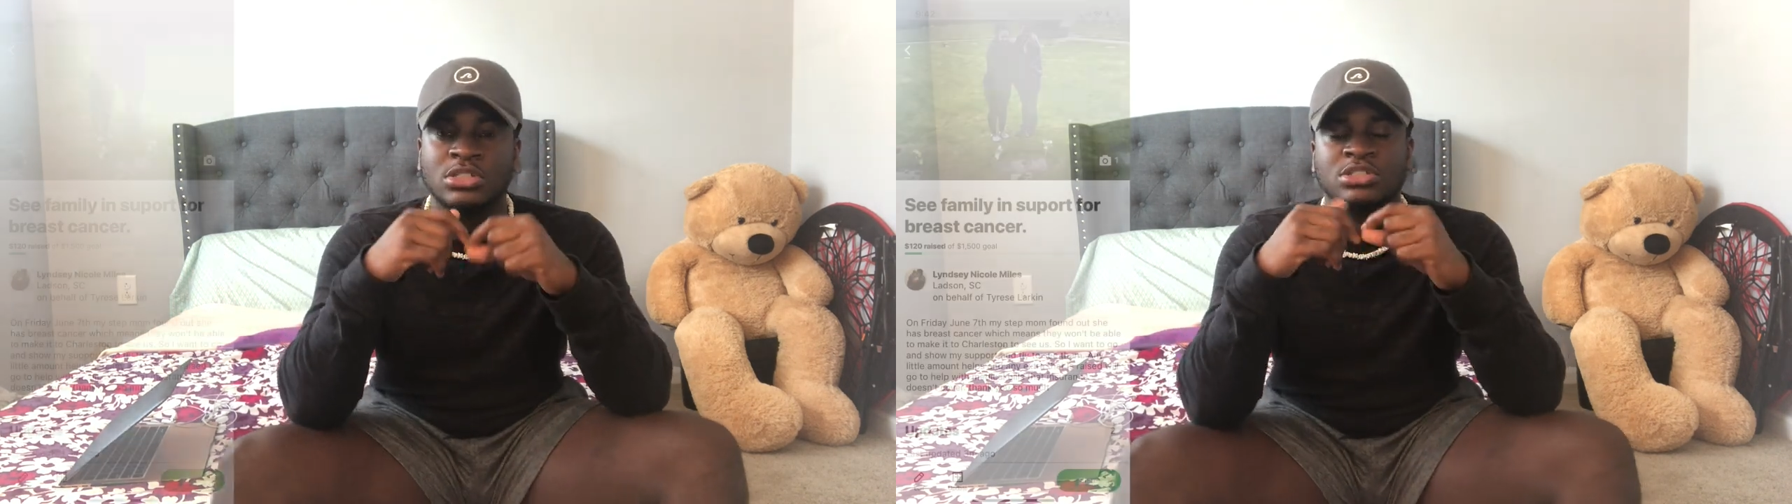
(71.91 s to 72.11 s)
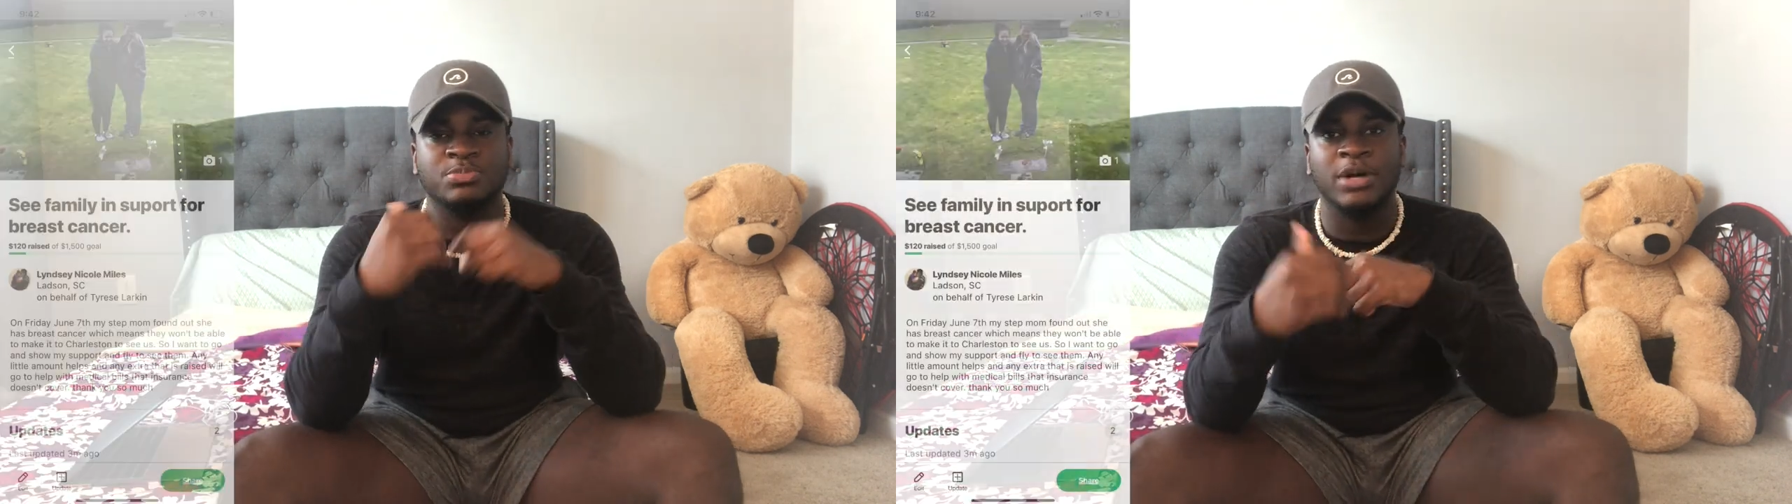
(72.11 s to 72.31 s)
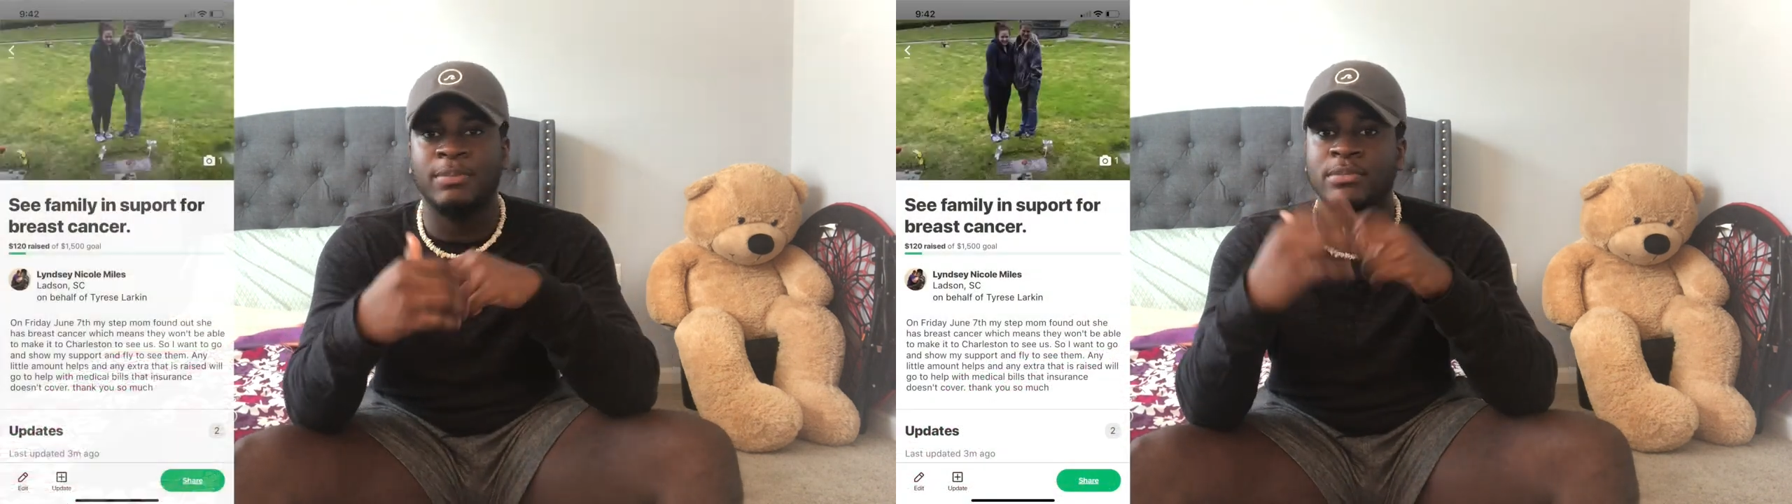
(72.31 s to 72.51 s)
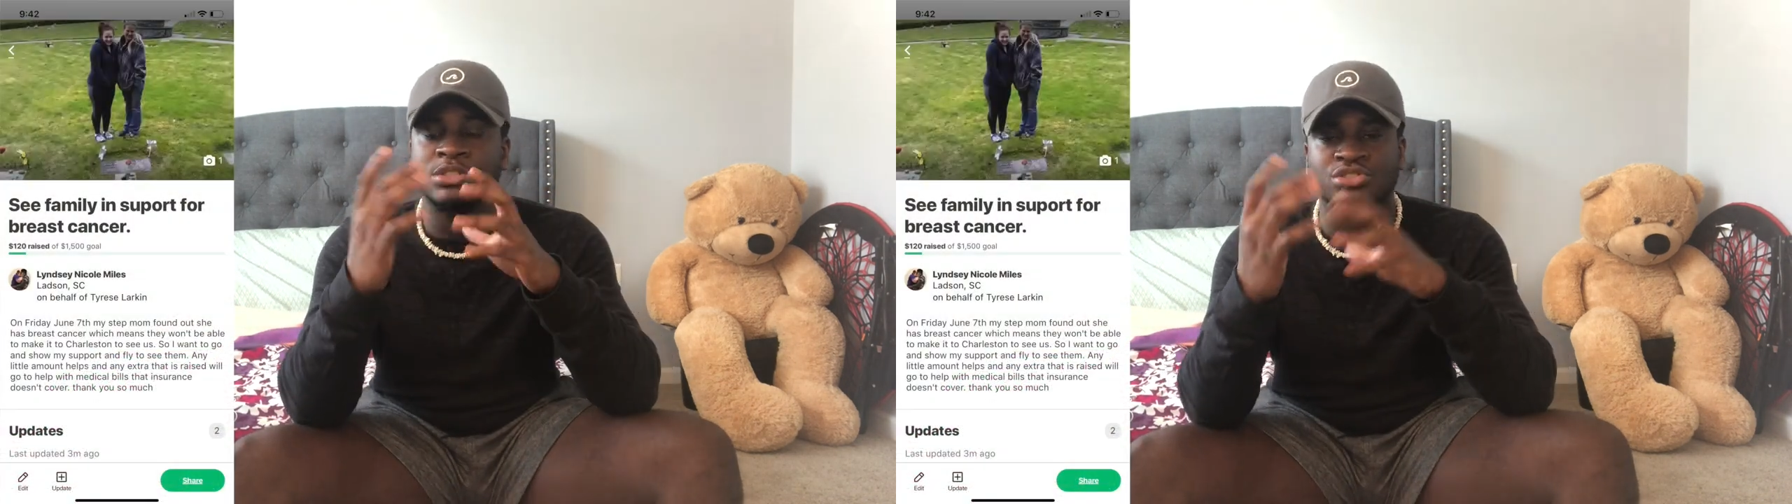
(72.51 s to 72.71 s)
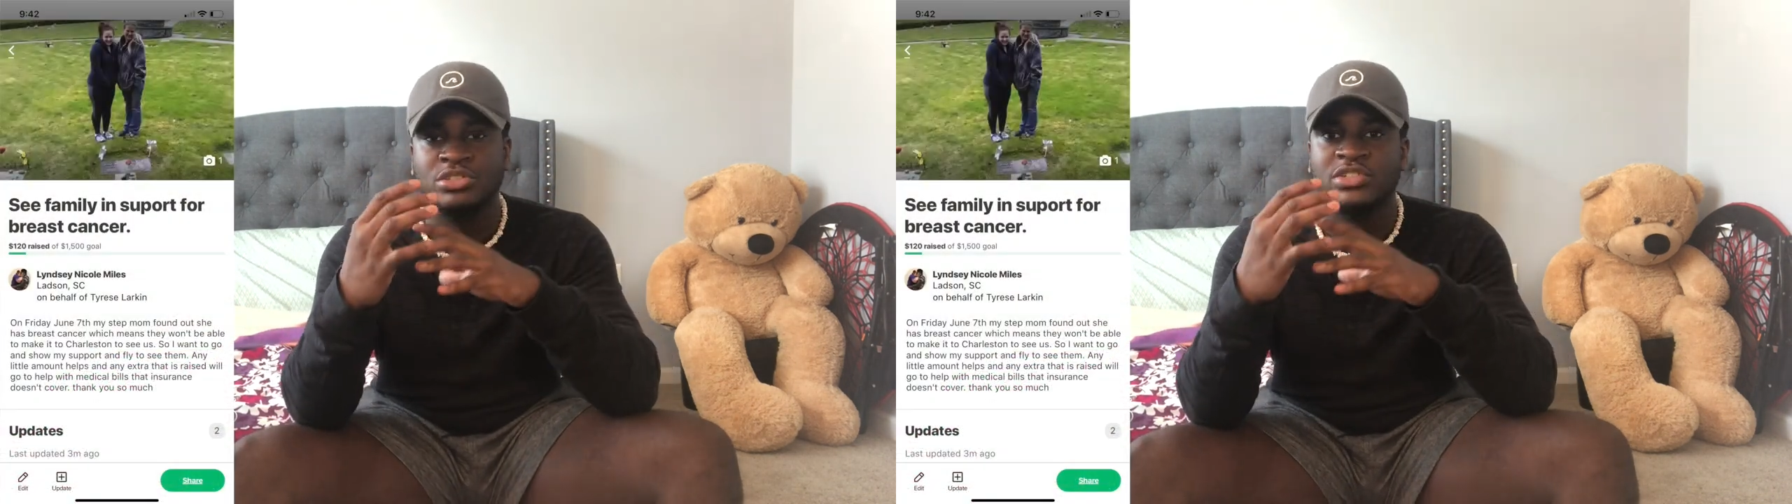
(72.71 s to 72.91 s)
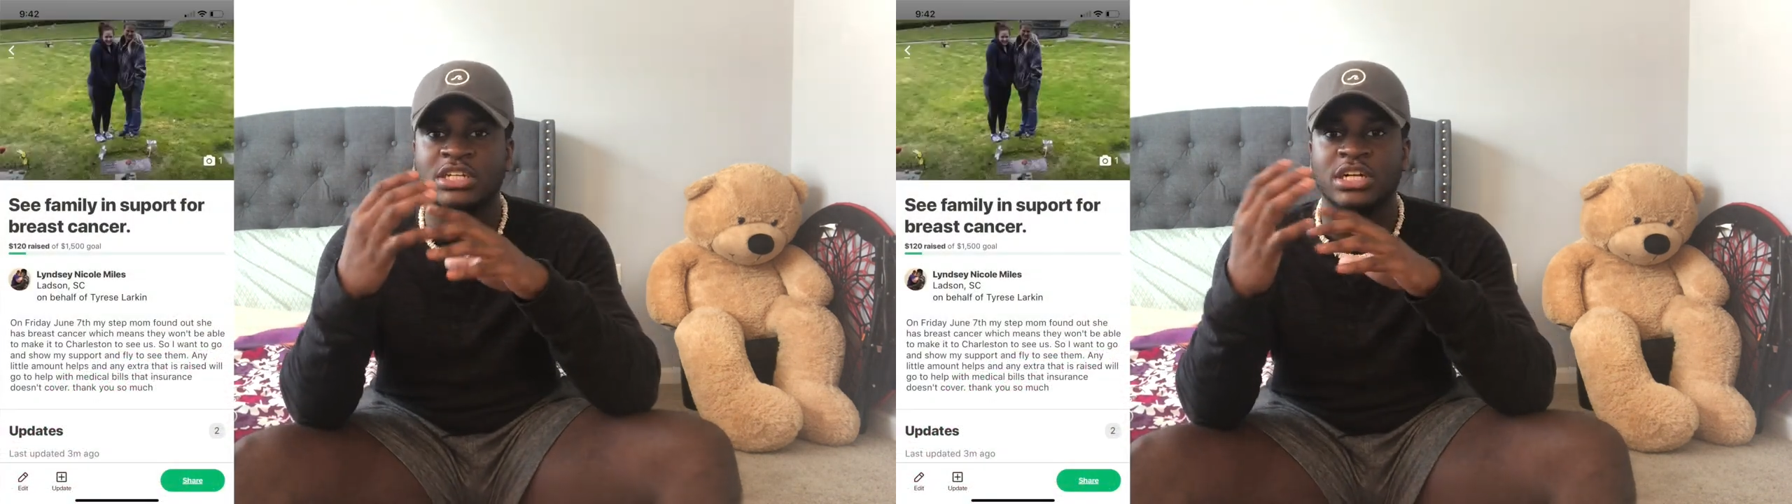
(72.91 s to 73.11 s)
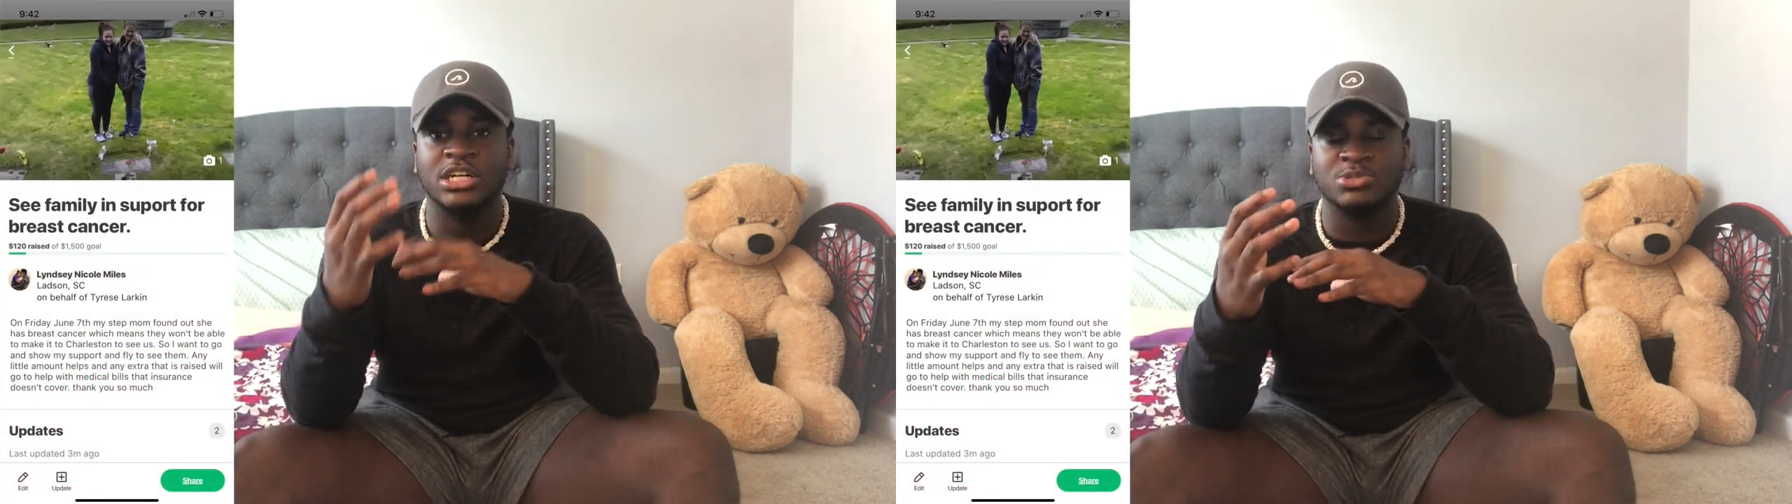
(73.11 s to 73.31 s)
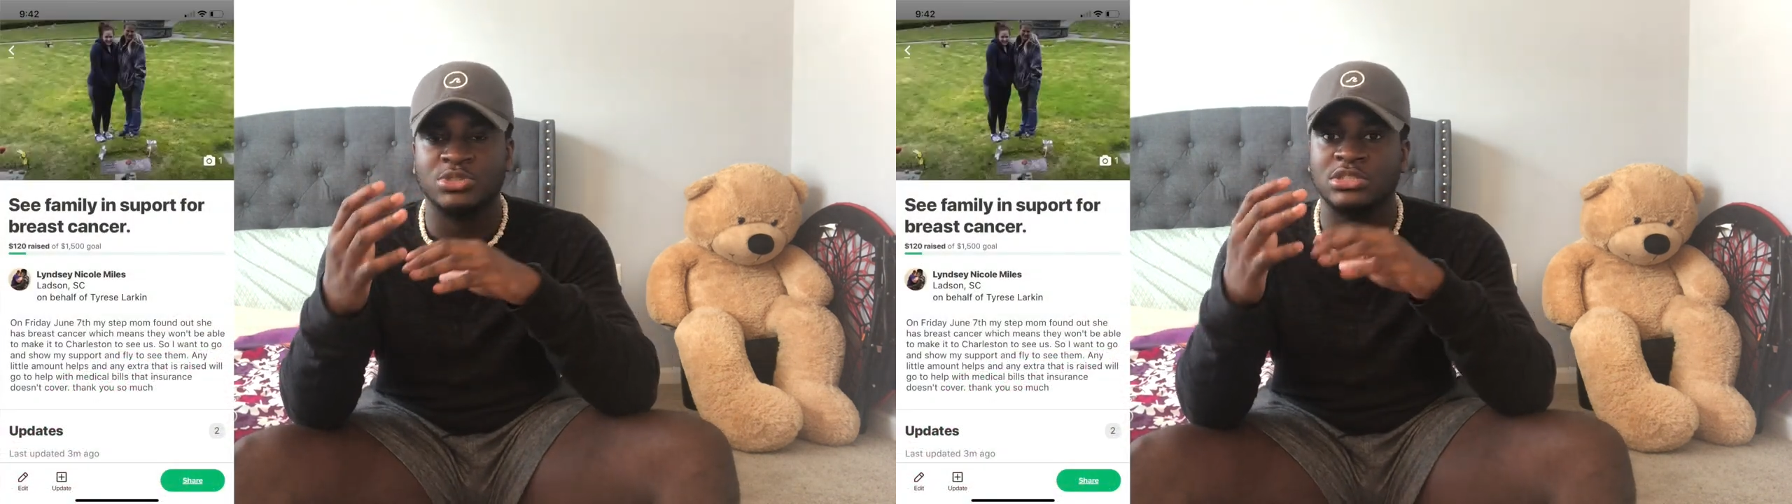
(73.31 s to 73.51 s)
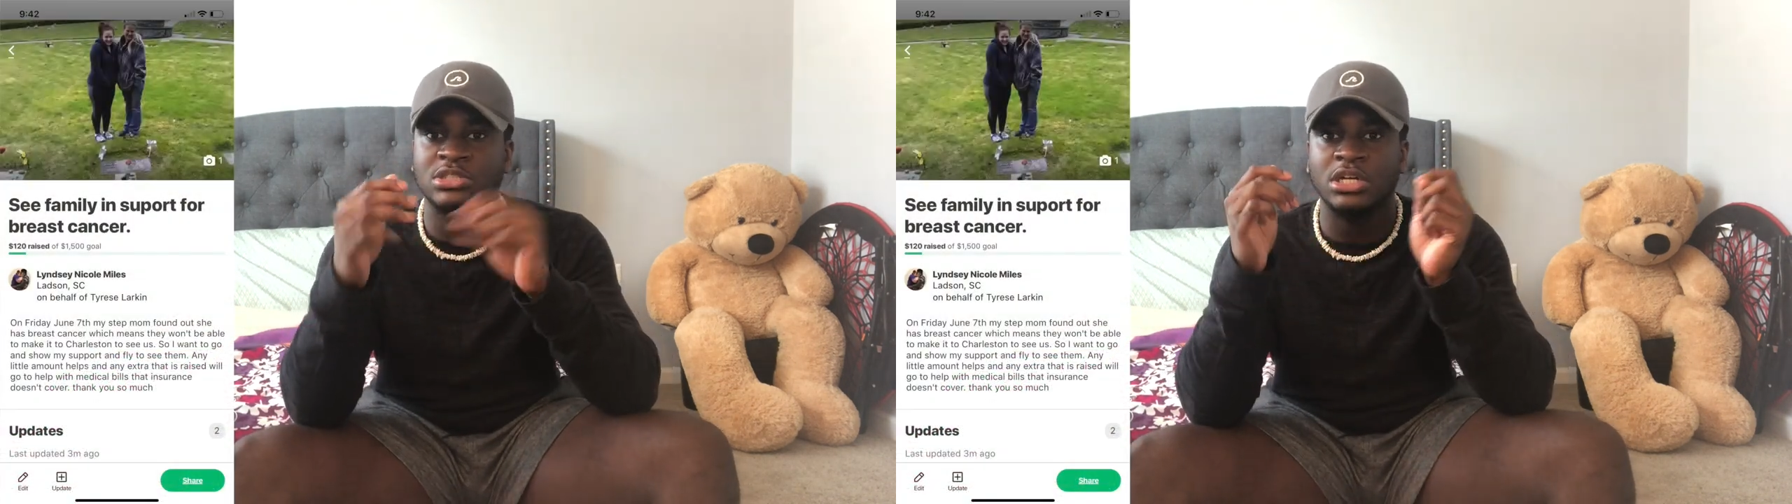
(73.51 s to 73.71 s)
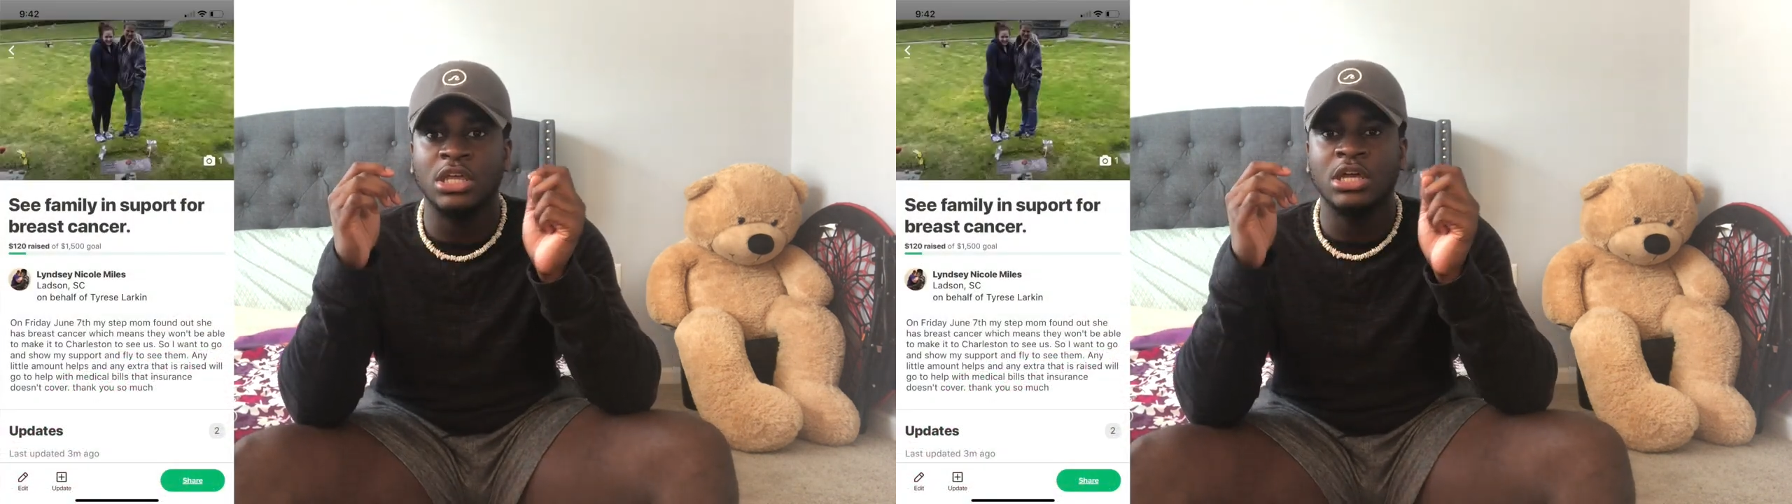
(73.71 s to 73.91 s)
It should pop up on the screen right here, how it's supposed to
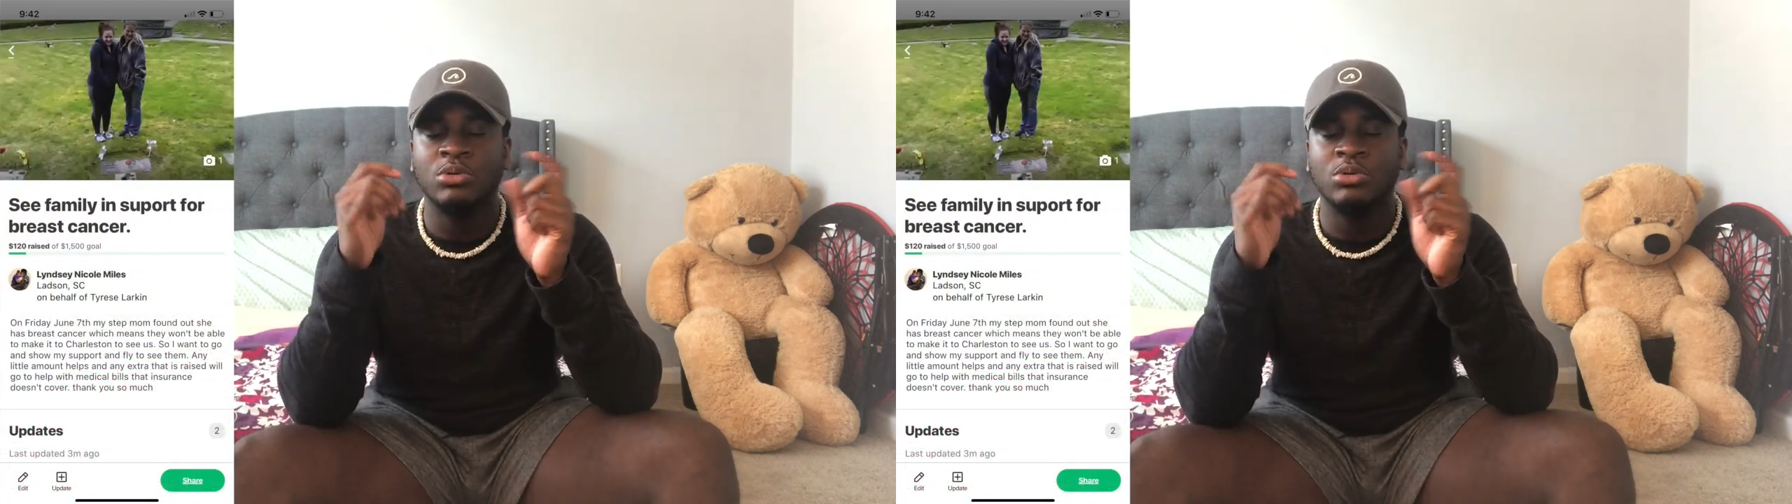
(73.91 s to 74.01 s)
look.